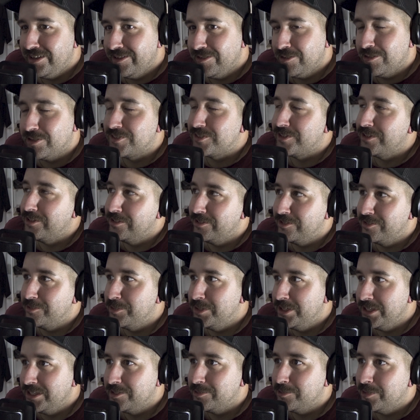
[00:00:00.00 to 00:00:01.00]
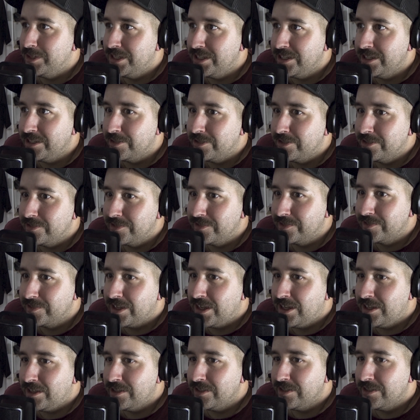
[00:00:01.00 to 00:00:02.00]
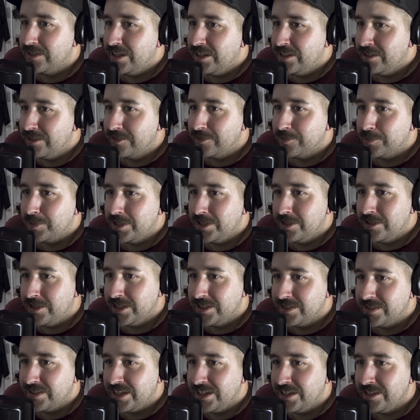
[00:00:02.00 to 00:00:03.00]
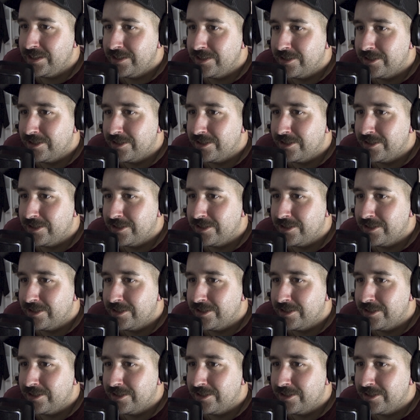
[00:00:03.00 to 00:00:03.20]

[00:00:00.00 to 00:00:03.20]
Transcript: oh, sorry, your 2020, because at the end of 2019,